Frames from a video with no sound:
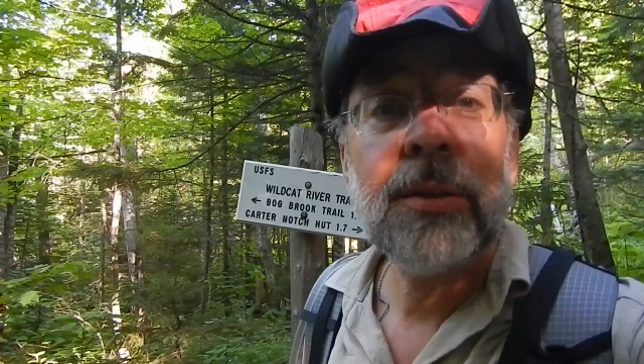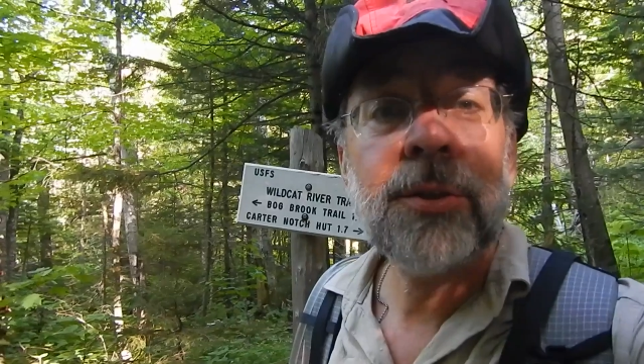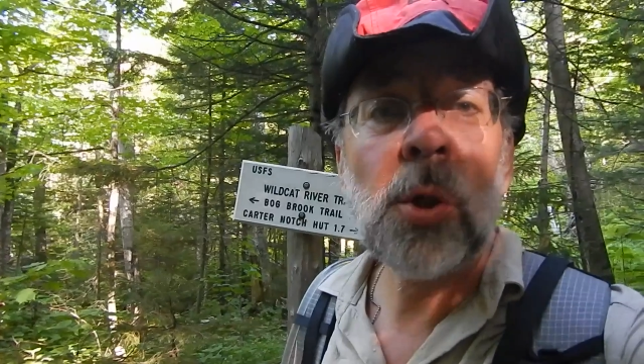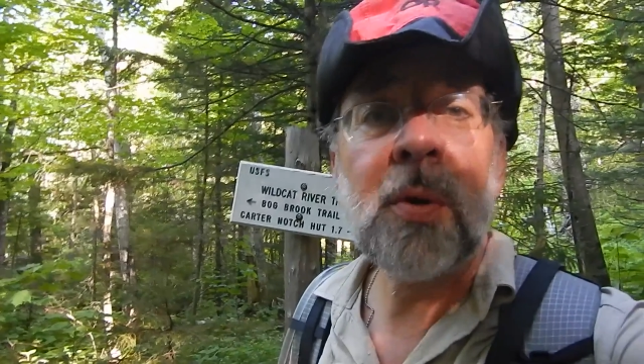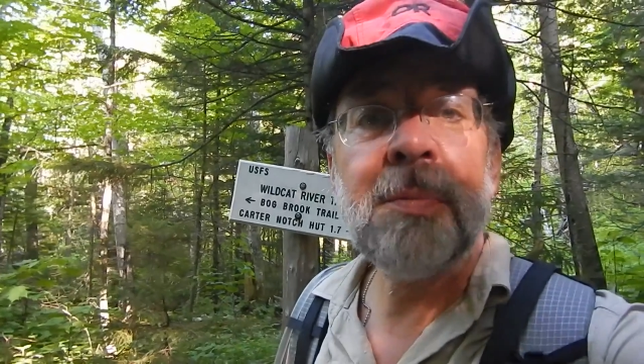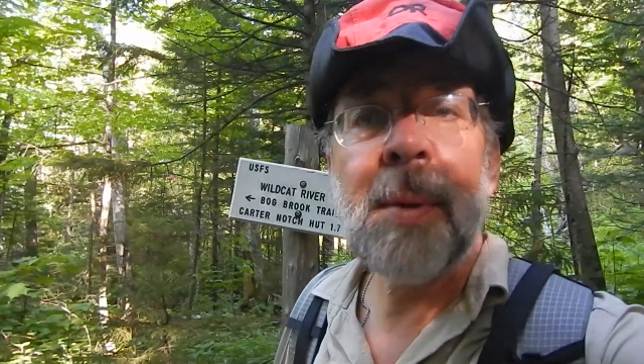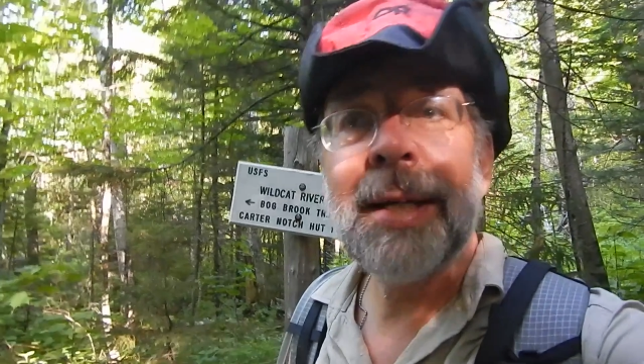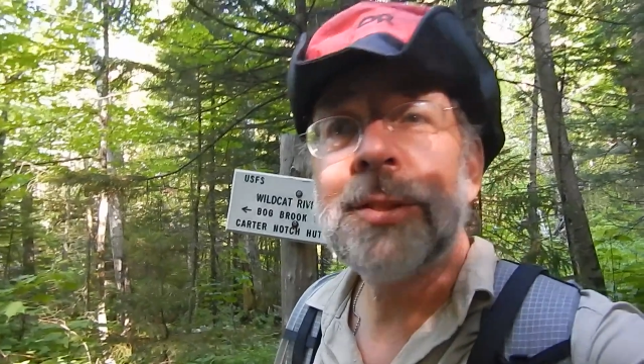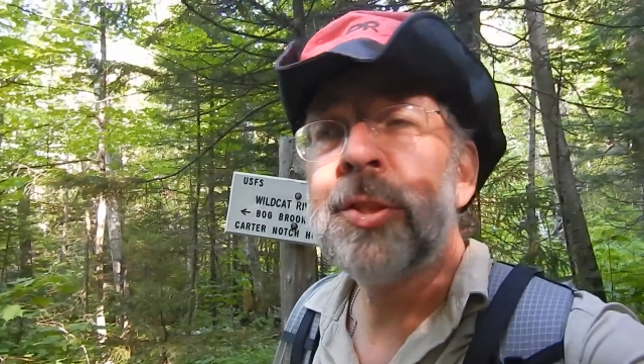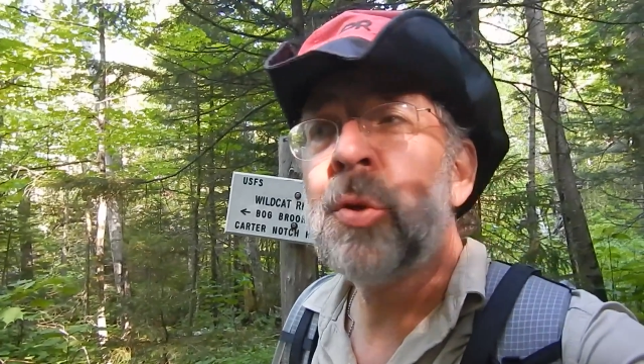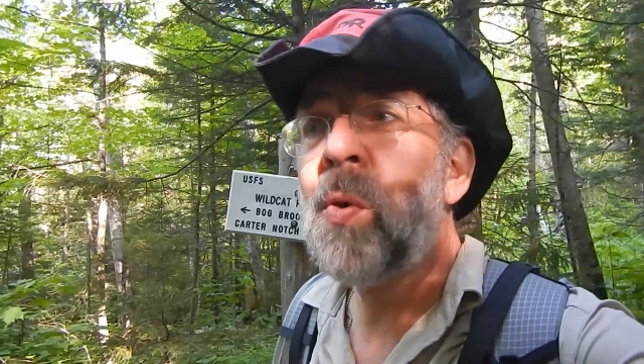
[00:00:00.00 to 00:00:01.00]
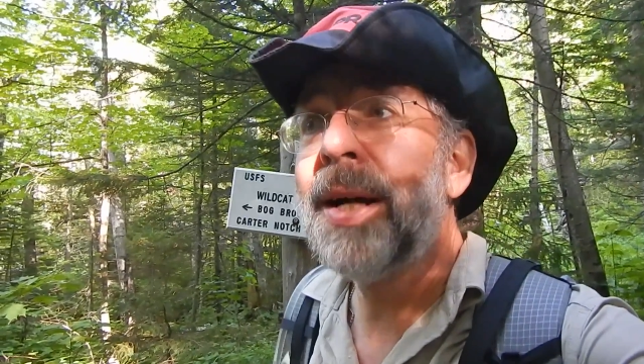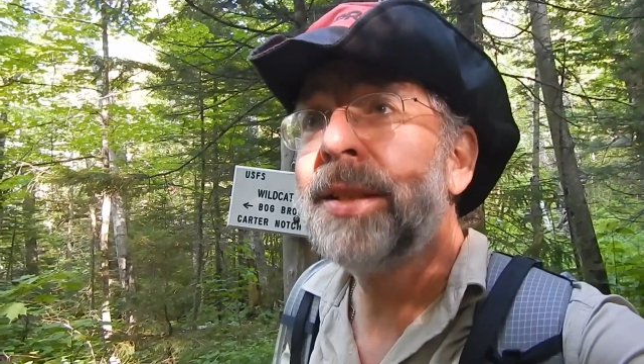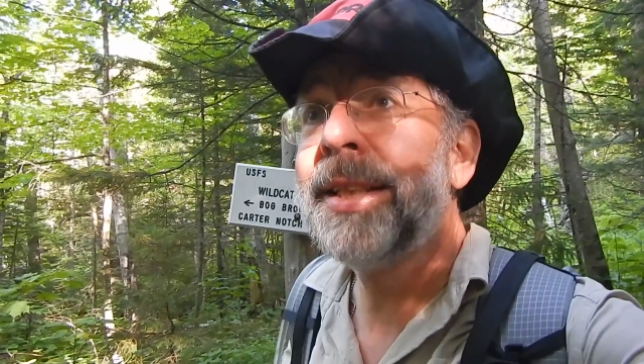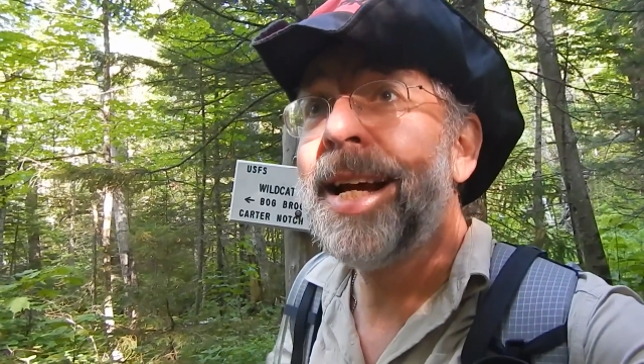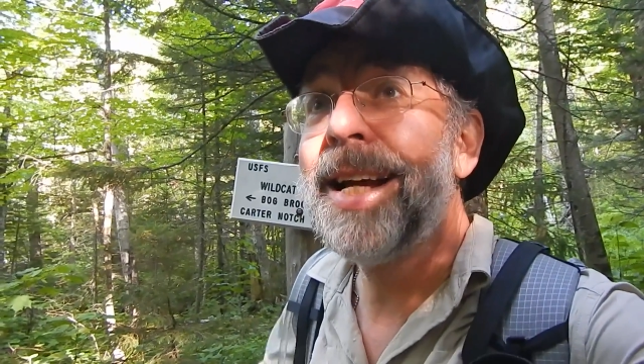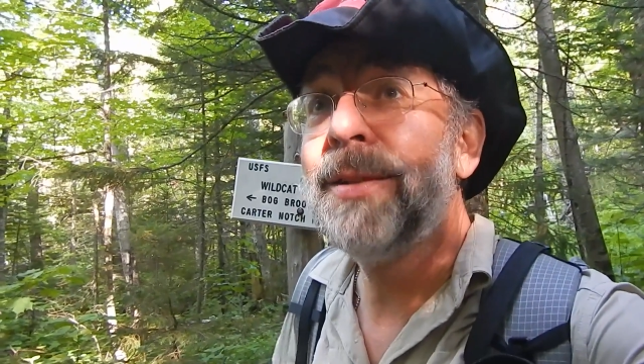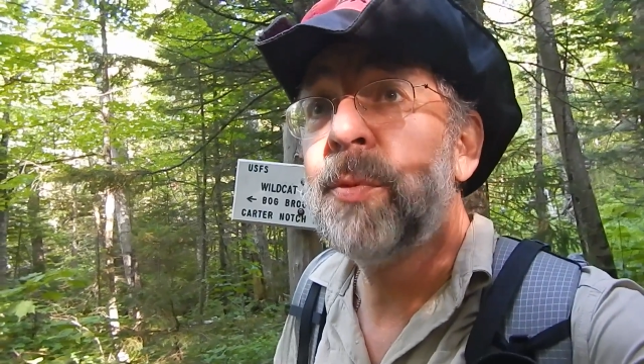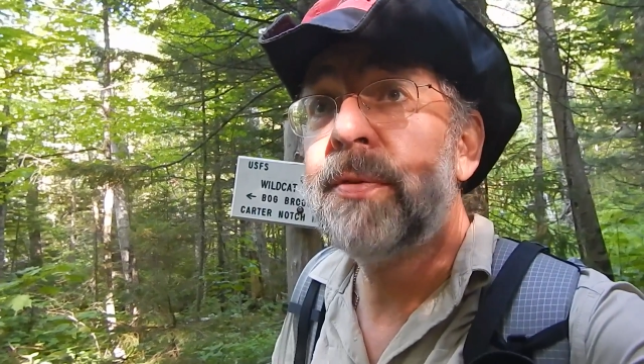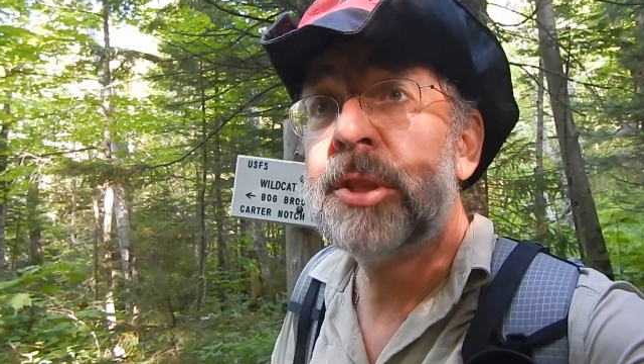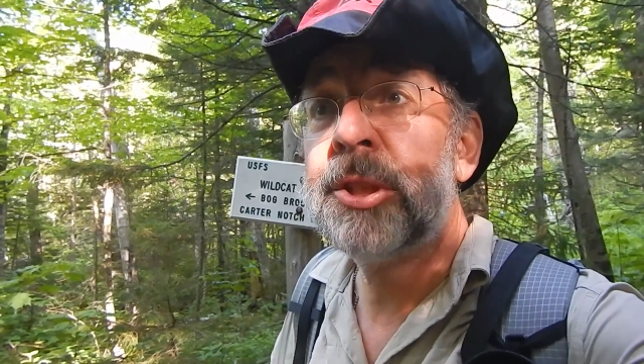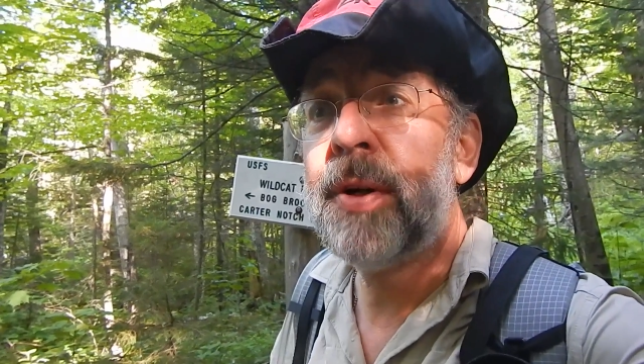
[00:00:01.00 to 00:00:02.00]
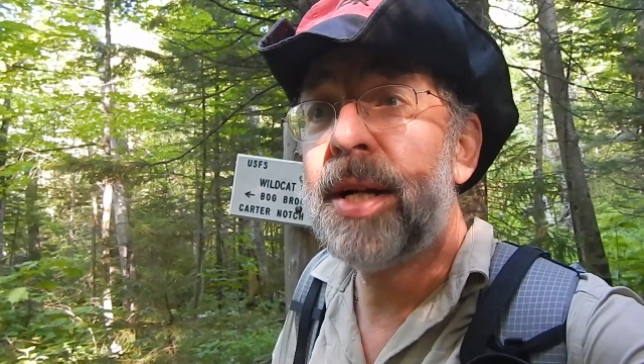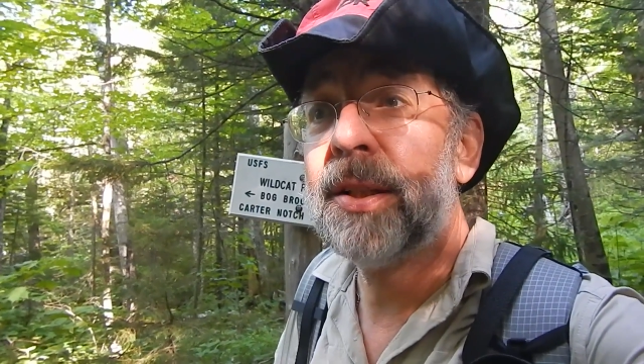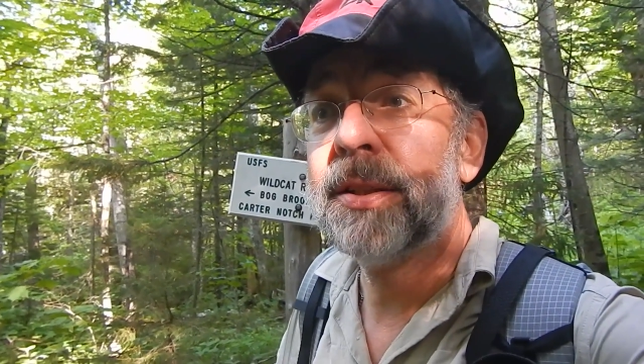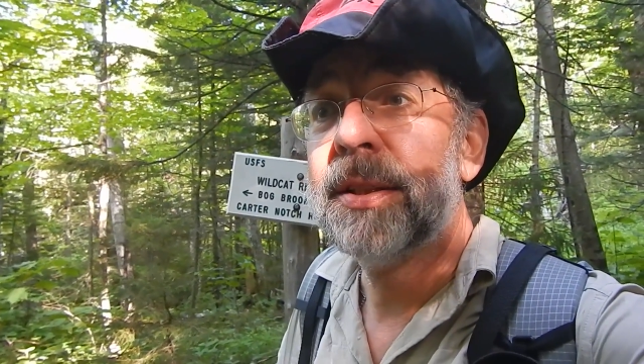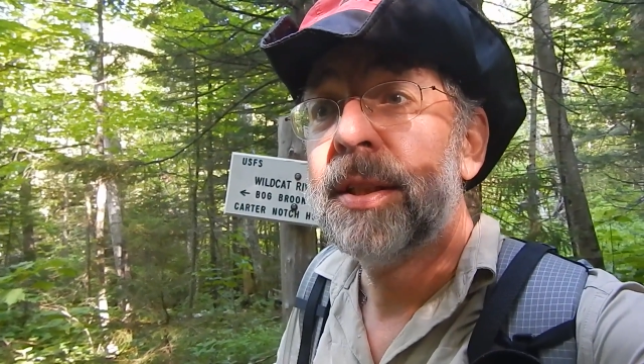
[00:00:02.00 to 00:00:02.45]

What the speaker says: So we've made it to the Wildcat River Trail.